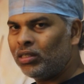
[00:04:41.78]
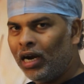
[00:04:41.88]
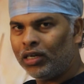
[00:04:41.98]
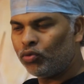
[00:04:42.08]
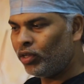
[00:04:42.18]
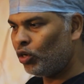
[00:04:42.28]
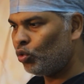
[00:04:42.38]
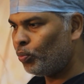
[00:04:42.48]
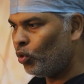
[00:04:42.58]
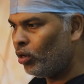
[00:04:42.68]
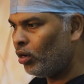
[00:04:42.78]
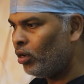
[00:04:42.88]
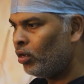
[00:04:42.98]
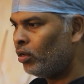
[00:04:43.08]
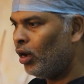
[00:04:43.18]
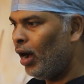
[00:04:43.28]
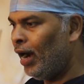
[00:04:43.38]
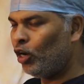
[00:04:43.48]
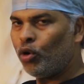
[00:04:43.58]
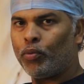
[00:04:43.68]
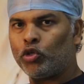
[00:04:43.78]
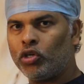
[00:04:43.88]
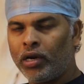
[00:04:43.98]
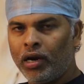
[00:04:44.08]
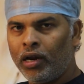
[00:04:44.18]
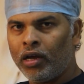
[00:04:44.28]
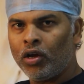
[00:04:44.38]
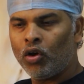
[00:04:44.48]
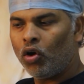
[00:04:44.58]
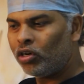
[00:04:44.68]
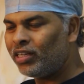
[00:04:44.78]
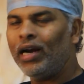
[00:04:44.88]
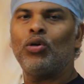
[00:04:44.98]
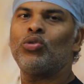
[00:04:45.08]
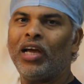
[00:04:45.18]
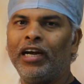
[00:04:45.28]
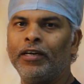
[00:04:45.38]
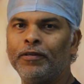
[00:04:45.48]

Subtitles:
slits, whether to put anterior posteriorly or side to side.